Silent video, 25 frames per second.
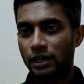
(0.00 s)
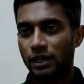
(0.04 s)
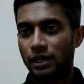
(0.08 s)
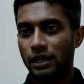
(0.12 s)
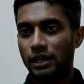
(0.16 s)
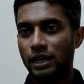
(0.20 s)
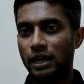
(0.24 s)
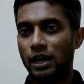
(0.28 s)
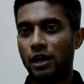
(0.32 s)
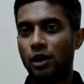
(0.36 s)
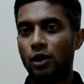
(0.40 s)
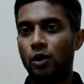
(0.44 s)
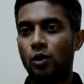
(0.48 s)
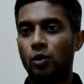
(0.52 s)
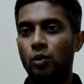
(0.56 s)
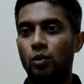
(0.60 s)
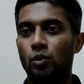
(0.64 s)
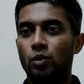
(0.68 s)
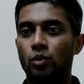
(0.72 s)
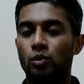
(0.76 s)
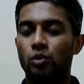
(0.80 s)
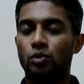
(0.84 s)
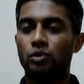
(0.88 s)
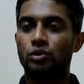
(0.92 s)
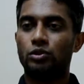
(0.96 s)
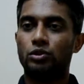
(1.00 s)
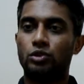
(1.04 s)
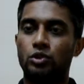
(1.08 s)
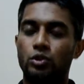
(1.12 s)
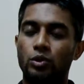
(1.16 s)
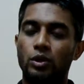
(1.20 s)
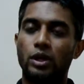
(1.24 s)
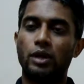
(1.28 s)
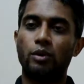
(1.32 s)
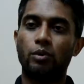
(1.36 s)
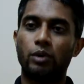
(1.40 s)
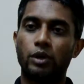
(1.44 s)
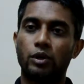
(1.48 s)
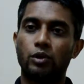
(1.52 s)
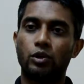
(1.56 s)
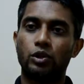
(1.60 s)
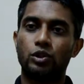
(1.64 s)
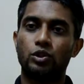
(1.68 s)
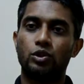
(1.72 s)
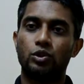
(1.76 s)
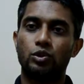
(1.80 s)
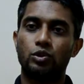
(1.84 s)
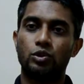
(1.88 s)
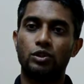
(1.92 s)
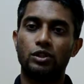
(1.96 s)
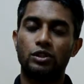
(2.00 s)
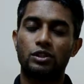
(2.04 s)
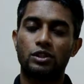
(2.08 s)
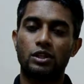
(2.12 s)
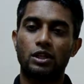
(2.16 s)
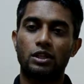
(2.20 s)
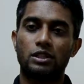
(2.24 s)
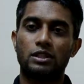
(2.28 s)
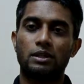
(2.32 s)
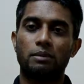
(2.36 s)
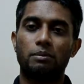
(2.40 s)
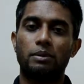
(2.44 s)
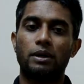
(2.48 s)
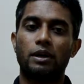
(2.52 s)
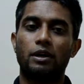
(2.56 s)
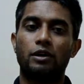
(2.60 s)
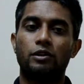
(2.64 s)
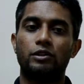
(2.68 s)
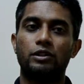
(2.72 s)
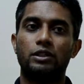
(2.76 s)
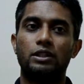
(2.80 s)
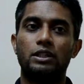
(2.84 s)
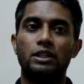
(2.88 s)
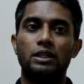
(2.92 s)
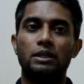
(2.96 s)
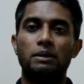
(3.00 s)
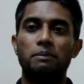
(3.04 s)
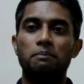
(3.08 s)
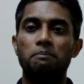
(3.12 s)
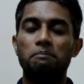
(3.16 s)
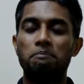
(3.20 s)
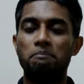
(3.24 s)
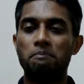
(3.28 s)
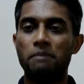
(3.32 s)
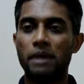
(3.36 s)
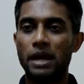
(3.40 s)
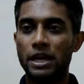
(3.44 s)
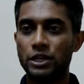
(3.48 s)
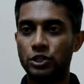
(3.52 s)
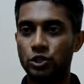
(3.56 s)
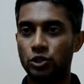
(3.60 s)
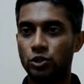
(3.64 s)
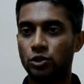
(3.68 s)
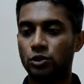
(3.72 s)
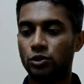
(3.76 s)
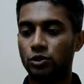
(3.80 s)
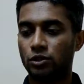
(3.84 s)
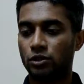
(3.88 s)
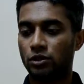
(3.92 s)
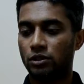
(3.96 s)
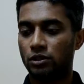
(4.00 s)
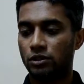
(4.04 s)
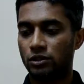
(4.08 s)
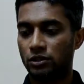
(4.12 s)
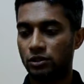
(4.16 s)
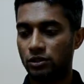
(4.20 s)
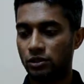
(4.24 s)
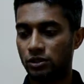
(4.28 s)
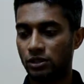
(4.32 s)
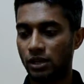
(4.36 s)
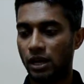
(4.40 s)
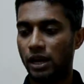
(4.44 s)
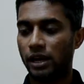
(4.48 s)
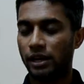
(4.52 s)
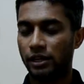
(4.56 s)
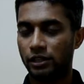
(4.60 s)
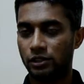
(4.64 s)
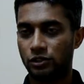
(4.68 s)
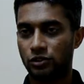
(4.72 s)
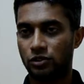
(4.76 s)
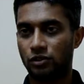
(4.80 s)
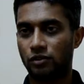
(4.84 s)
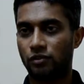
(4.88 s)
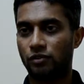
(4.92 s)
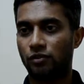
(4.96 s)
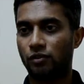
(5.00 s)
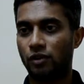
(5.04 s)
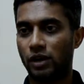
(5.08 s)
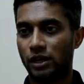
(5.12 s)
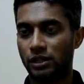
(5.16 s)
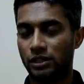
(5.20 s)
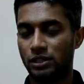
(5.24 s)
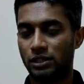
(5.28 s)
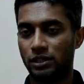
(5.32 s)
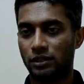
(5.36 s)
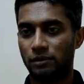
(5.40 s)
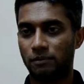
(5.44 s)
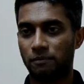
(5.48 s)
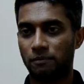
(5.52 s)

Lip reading: Now, today we're going to discuss about the major styles of writing.